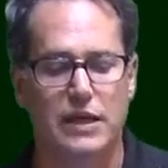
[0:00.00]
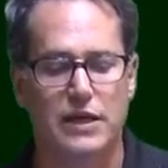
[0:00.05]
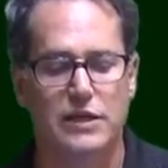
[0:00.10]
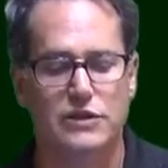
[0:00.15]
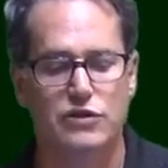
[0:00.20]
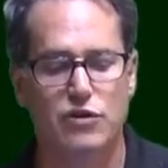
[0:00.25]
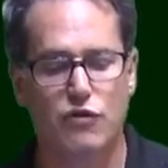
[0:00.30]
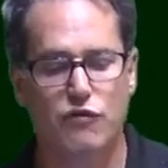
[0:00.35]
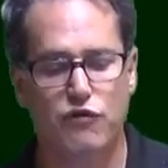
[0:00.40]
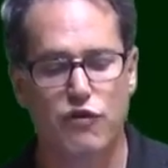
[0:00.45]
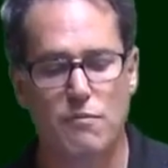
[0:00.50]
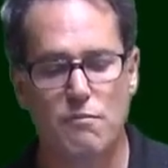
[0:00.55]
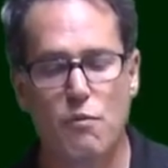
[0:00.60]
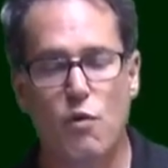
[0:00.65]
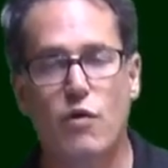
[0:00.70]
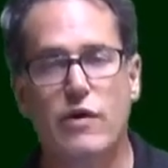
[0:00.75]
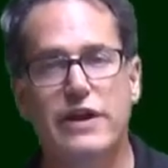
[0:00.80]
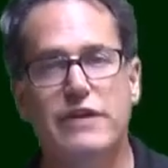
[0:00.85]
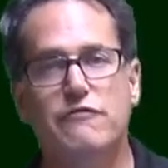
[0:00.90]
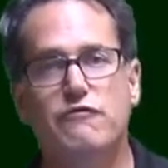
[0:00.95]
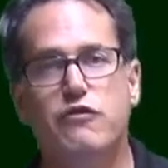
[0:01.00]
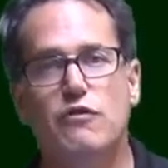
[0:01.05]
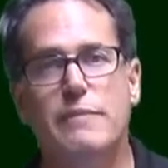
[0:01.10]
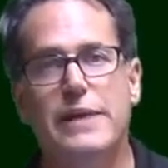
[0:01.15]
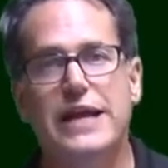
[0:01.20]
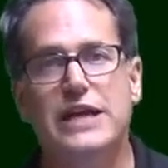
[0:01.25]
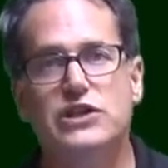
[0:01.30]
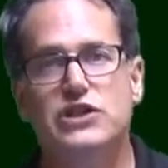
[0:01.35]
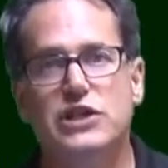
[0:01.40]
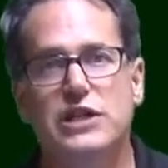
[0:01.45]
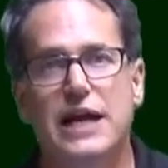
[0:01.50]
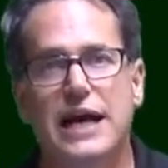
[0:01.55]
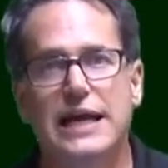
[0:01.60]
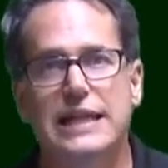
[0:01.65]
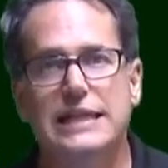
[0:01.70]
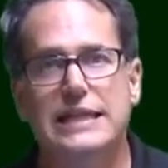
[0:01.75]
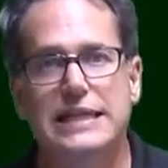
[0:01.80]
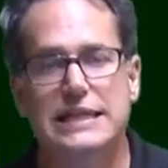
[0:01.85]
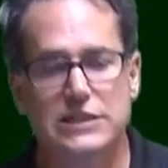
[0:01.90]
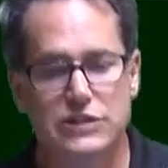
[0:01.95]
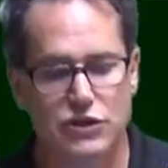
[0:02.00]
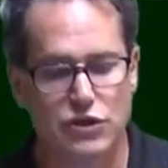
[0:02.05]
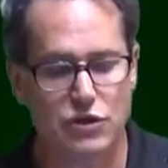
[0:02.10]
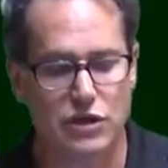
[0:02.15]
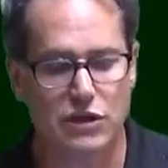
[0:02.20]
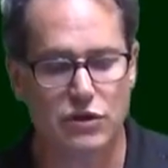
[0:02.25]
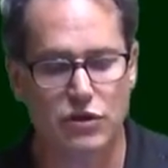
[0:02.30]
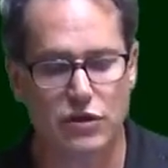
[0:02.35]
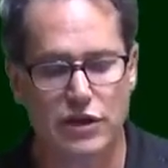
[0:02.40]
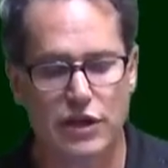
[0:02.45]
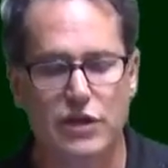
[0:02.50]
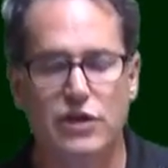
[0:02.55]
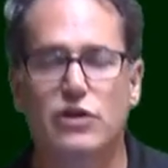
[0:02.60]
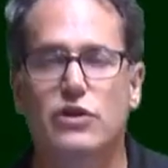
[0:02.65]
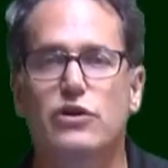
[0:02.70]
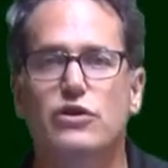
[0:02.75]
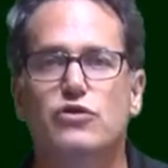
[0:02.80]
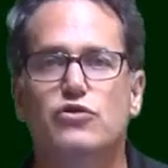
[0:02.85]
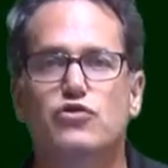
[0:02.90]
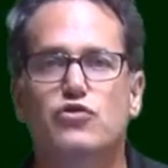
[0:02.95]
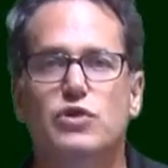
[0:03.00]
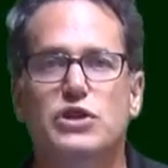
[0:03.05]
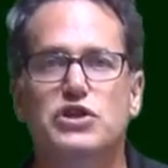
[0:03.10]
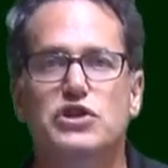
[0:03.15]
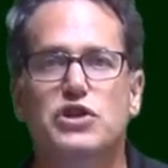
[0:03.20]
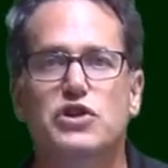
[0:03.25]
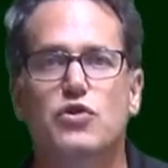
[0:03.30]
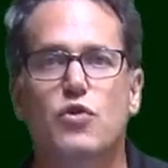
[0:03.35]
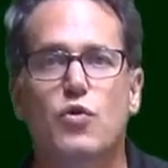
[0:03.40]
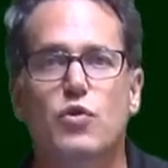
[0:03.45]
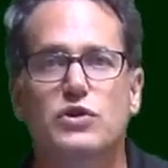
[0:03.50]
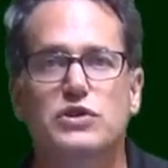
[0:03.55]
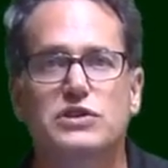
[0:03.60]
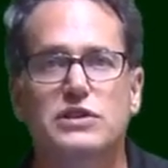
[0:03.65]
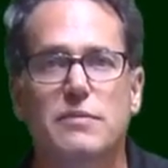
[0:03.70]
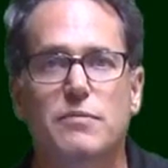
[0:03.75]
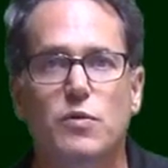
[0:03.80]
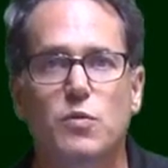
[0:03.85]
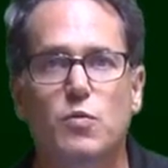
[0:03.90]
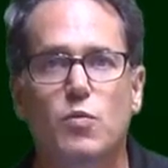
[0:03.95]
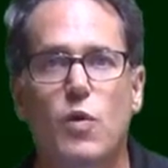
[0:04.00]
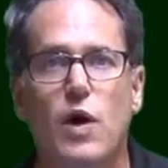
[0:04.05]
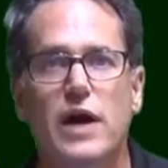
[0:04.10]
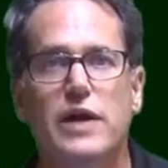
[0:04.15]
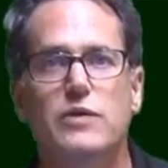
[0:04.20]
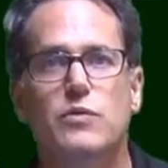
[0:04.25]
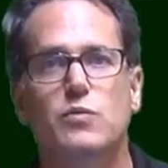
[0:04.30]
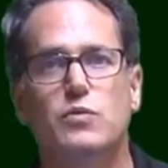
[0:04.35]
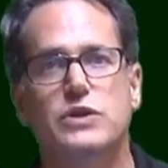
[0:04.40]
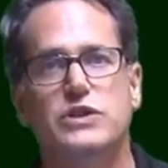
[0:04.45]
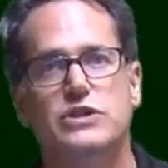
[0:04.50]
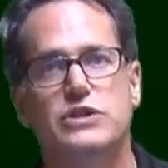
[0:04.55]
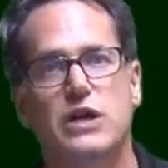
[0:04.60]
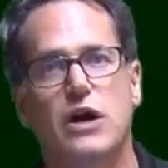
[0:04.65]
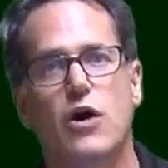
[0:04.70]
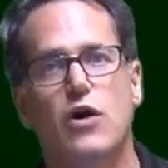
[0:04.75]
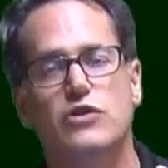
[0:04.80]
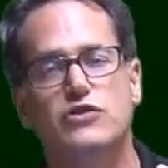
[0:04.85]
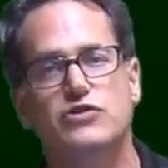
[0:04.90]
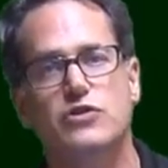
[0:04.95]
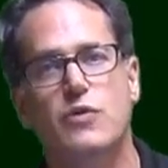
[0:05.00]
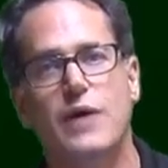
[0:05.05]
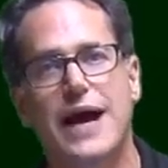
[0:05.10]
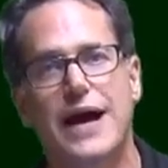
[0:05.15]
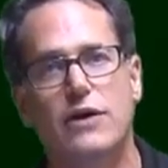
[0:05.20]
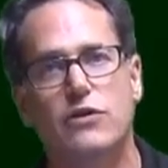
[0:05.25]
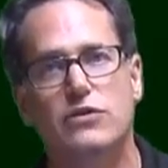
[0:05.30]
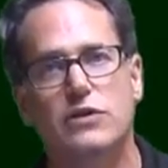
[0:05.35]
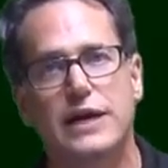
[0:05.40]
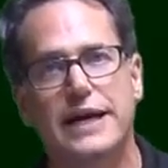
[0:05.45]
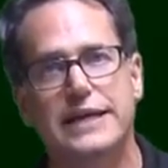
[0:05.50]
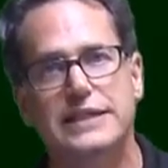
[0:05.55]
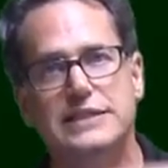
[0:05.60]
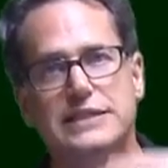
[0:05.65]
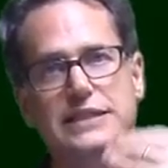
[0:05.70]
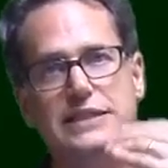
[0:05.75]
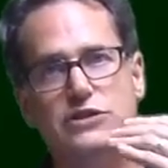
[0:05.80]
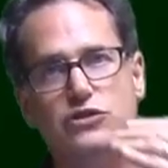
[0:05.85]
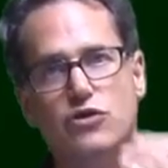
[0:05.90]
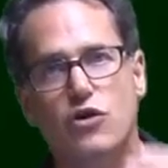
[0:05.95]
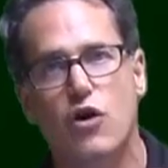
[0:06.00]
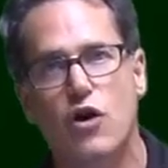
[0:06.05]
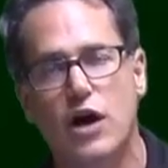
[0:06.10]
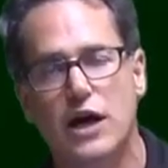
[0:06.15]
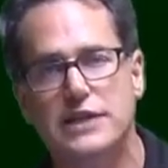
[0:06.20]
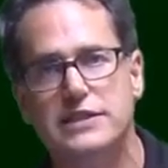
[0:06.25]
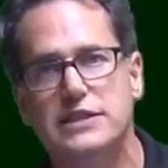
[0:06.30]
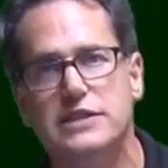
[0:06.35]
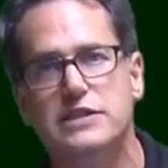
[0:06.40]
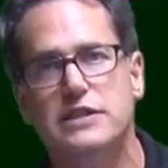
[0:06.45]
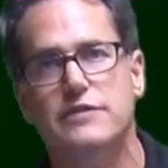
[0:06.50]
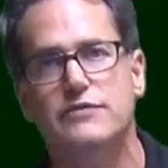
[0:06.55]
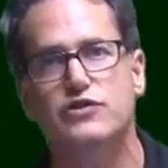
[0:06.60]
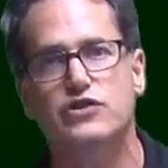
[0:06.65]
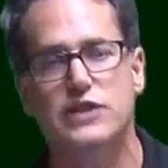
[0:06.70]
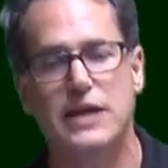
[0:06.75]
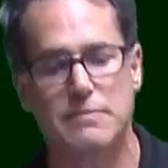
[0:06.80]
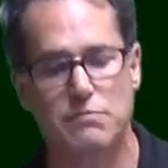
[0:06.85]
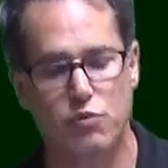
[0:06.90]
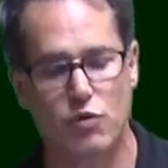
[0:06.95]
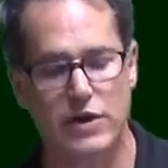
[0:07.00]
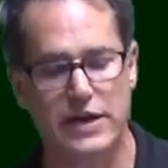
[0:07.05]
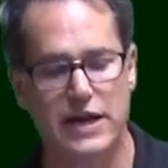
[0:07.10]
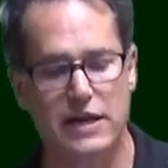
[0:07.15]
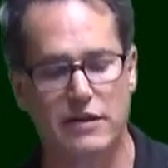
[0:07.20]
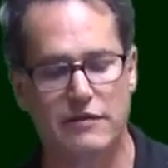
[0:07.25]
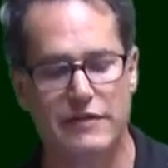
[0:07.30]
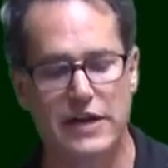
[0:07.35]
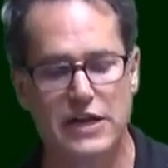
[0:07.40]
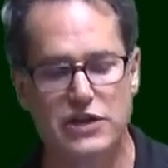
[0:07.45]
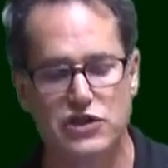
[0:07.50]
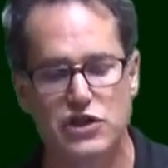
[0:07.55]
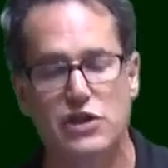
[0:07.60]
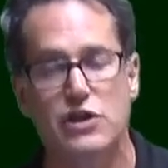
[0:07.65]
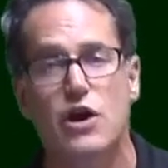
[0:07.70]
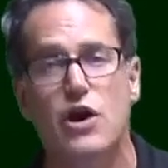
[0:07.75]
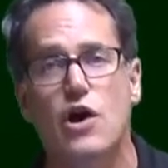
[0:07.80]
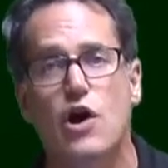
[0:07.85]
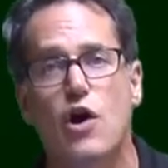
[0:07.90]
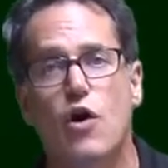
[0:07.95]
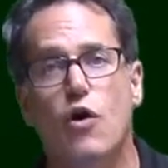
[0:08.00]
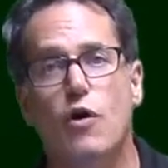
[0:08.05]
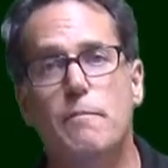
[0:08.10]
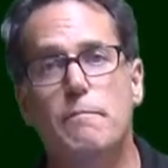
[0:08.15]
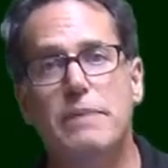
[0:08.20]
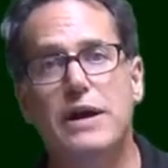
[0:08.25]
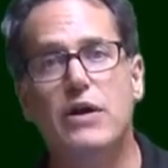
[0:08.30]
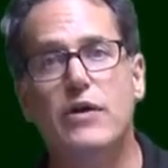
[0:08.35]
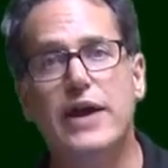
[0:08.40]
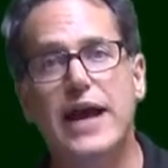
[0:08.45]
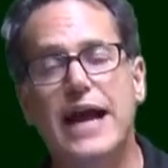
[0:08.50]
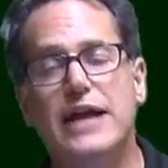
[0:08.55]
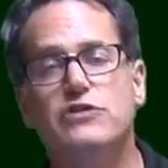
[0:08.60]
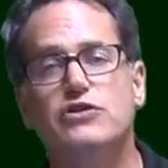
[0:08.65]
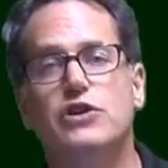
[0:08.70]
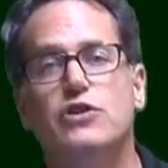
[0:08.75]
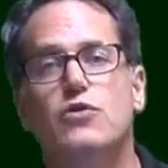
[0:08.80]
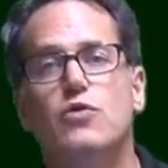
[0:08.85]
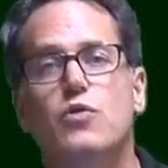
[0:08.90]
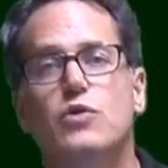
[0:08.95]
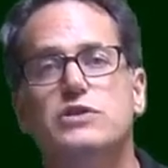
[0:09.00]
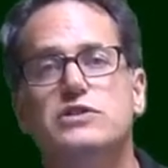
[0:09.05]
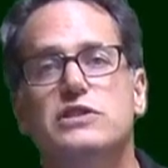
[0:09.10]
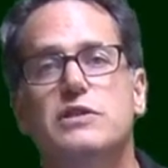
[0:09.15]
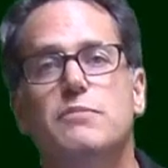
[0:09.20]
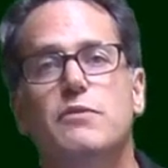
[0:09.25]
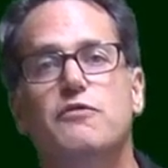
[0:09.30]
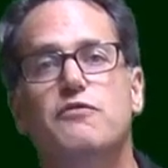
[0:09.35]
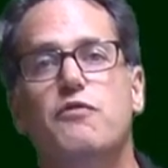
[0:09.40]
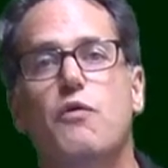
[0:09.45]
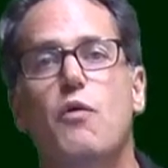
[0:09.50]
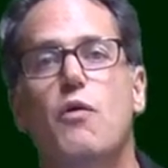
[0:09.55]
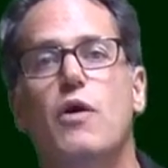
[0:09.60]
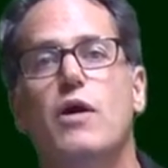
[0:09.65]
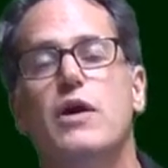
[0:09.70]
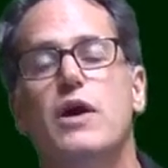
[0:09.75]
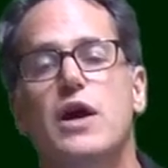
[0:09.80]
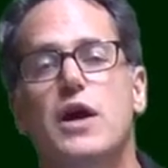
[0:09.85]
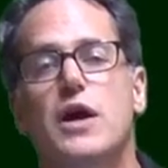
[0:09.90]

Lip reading: So for more information on this, you can look at nutrition course number 1, which also outlines these causes of set point elevation, or bariatric course number 4,